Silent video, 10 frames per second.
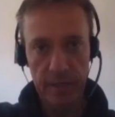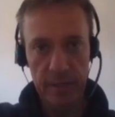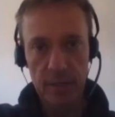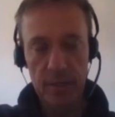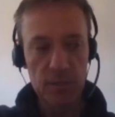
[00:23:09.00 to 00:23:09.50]
Right.
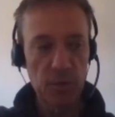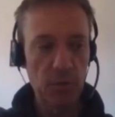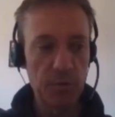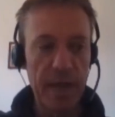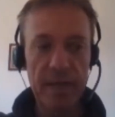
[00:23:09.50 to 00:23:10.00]

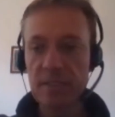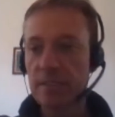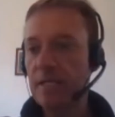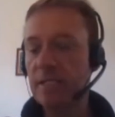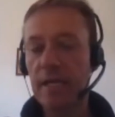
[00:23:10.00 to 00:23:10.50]
So
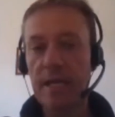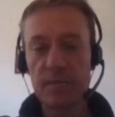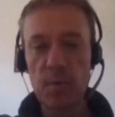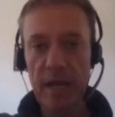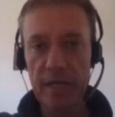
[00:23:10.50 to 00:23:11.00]
that's
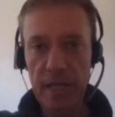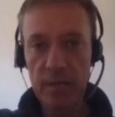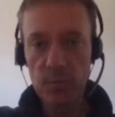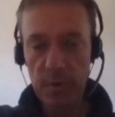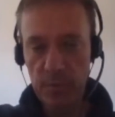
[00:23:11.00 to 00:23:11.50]
what I
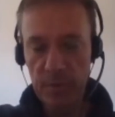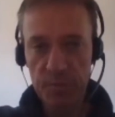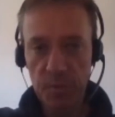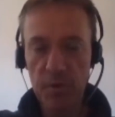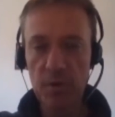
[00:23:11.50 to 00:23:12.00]
did when we
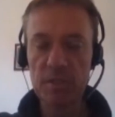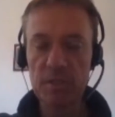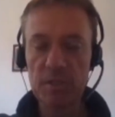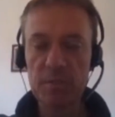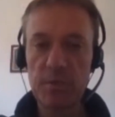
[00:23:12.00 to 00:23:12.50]
exploded
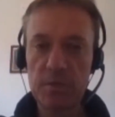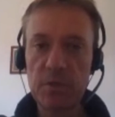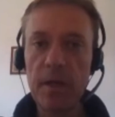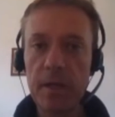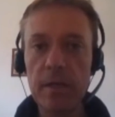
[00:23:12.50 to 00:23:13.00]
Entrepreneurs
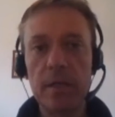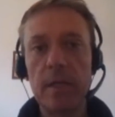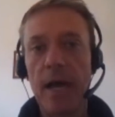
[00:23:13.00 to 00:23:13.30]
in London.